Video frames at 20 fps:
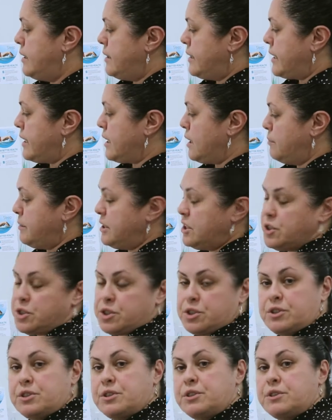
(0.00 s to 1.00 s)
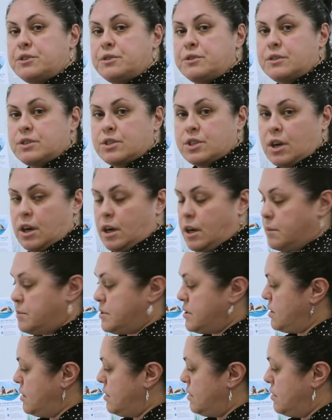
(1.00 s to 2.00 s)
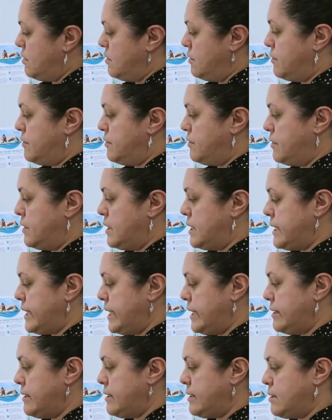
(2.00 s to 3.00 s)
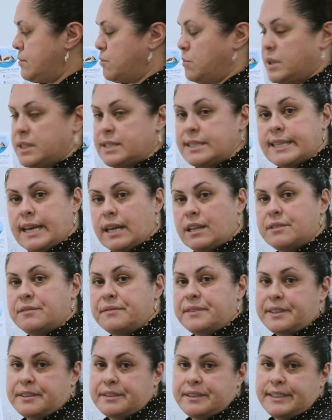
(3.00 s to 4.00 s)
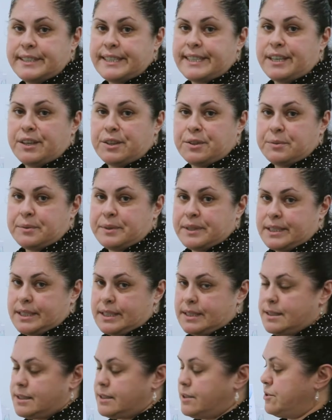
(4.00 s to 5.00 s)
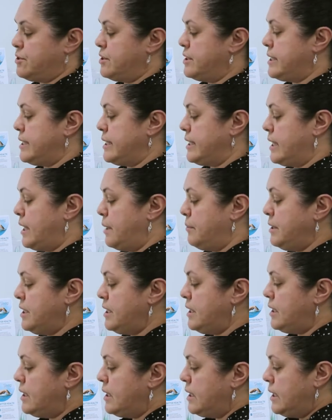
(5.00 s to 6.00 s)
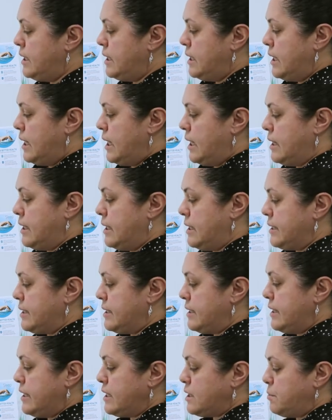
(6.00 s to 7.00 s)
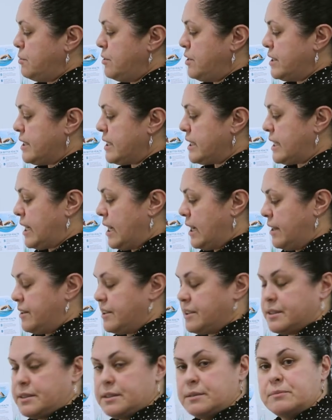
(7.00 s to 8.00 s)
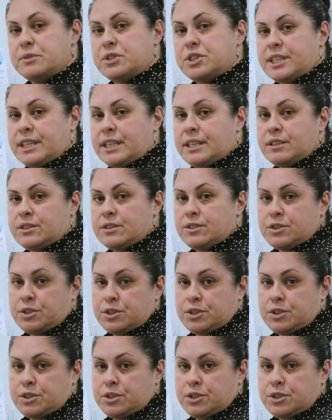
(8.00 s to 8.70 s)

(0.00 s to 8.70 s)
They come in two types of scents. One's aloe vera, the other one is citrus and lemon. The next product are the machine,